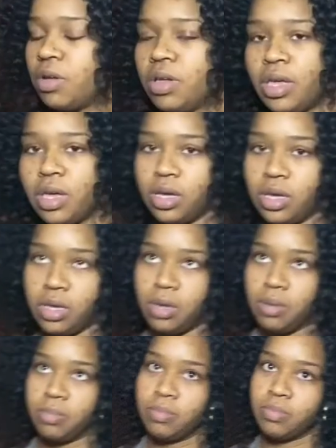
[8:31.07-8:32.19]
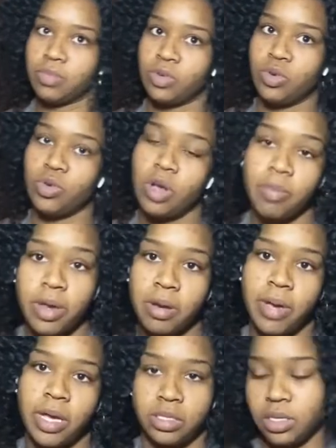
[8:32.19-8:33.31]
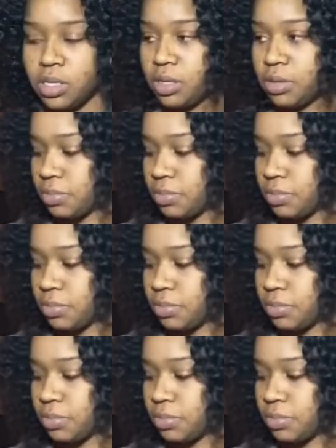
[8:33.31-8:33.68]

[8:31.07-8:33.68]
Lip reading: and grew up here basically.